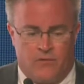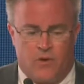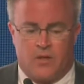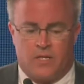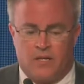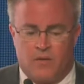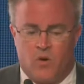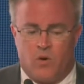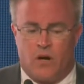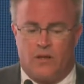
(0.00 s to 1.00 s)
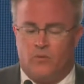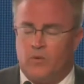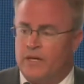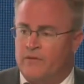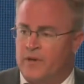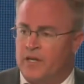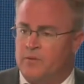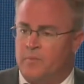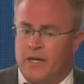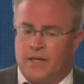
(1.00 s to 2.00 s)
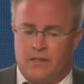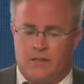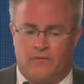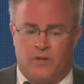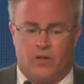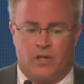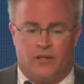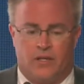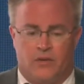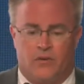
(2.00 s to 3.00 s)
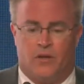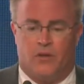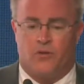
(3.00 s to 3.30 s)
Focusing more on the wean to finish pigs, if you look at the